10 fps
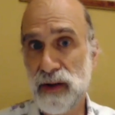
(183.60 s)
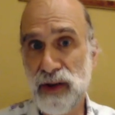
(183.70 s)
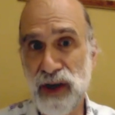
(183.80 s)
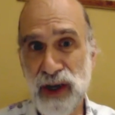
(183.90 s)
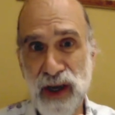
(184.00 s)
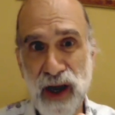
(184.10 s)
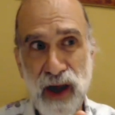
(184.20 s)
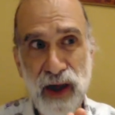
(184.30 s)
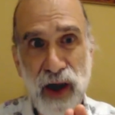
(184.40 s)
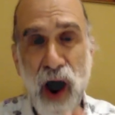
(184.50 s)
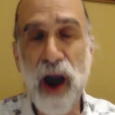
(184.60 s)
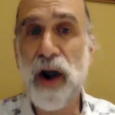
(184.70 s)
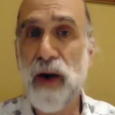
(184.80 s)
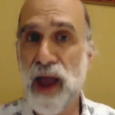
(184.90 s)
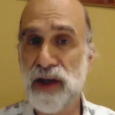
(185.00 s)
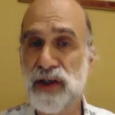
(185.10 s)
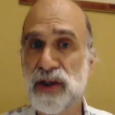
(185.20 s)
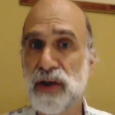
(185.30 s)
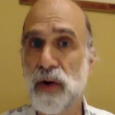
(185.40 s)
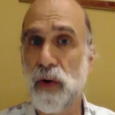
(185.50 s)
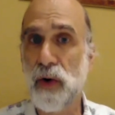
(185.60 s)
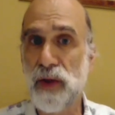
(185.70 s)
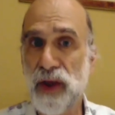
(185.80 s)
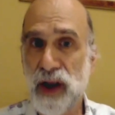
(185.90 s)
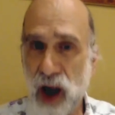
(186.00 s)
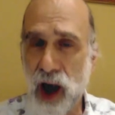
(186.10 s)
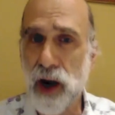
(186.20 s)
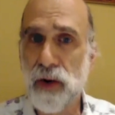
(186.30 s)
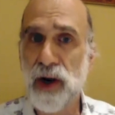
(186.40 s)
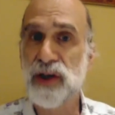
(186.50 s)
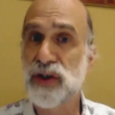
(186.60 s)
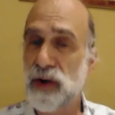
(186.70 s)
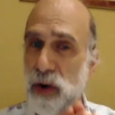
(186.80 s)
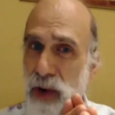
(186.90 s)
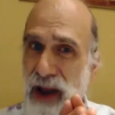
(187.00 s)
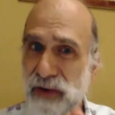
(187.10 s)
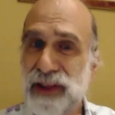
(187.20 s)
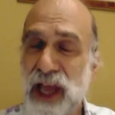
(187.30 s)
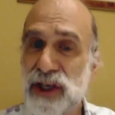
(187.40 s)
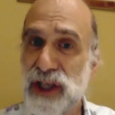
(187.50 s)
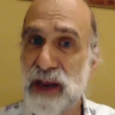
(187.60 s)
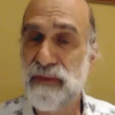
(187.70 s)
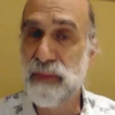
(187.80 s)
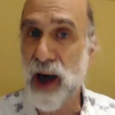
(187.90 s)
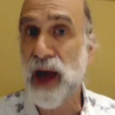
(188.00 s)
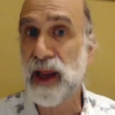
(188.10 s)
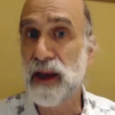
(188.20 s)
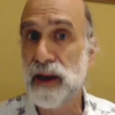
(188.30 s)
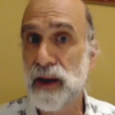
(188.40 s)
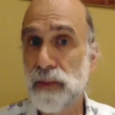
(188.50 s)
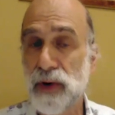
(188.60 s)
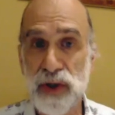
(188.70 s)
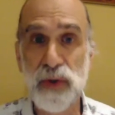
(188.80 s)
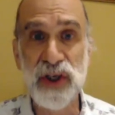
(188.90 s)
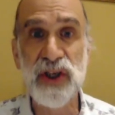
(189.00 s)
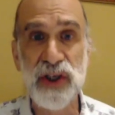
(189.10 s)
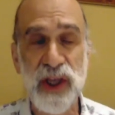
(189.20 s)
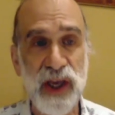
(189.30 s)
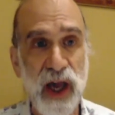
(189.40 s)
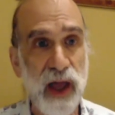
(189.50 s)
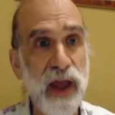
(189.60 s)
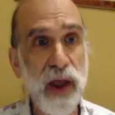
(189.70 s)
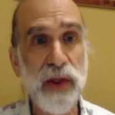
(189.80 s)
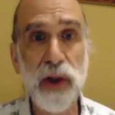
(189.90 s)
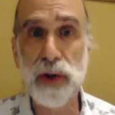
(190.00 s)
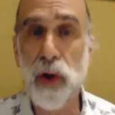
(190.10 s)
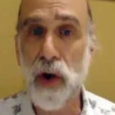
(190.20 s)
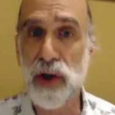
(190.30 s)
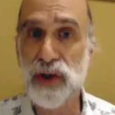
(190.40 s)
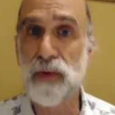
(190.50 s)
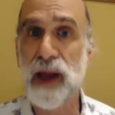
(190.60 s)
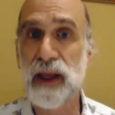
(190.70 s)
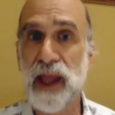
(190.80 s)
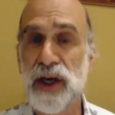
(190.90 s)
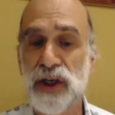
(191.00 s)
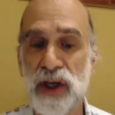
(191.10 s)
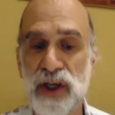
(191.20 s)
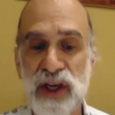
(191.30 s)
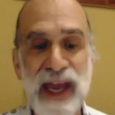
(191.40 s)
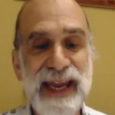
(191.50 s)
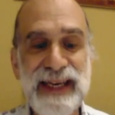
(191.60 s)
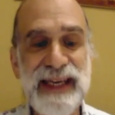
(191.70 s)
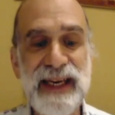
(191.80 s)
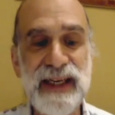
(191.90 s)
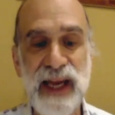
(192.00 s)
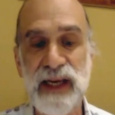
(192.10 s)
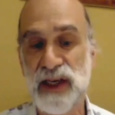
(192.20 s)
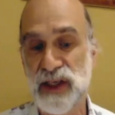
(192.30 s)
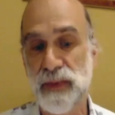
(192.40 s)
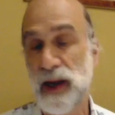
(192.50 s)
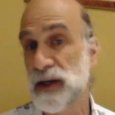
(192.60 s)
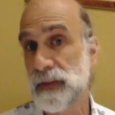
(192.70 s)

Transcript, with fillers: the uh, IRS or the Congress or you know whatever legislative body produces the uh, the laws or regulations, didn't anticipate.